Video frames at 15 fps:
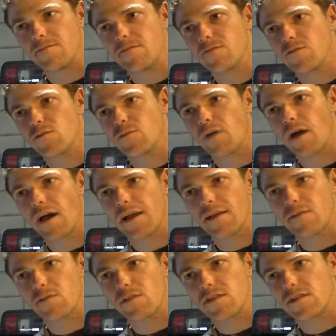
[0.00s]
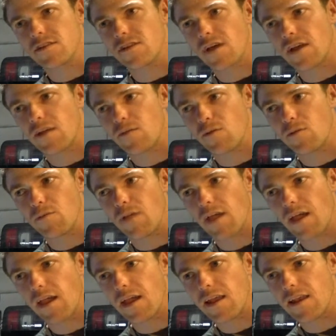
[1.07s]
flew behind it with the tiny whoop
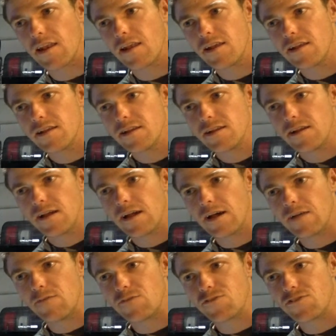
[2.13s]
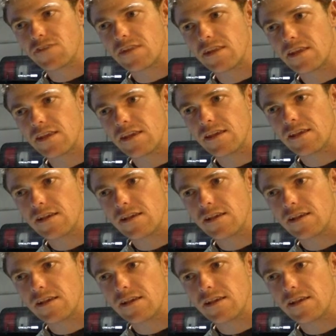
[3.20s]
and Cine